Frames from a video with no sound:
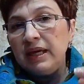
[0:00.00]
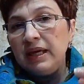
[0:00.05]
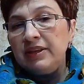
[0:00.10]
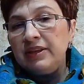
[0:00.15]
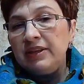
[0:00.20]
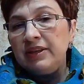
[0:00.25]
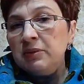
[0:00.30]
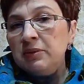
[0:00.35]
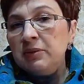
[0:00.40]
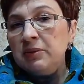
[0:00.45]

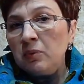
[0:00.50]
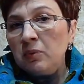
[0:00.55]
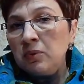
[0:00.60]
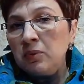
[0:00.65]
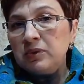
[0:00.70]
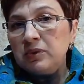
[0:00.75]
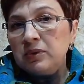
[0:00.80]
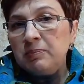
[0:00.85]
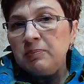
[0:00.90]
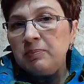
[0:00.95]
Then
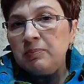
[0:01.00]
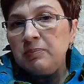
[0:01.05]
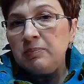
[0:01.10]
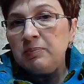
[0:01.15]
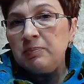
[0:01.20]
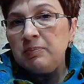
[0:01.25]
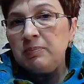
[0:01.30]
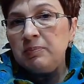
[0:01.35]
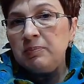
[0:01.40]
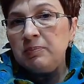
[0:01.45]
wool
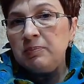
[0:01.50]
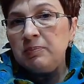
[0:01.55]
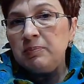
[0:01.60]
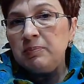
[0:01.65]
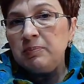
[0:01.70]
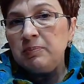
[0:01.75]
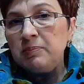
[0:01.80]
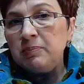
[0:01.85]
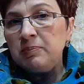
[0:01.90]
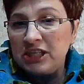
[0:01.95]
become
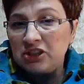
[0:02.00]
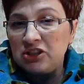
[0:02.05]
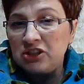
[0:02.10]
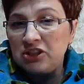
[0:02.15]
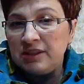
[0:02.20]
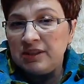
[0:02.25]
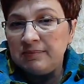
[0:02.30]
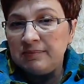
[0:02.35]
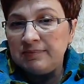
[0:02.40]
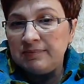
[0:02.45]

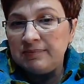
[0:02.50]
fresher.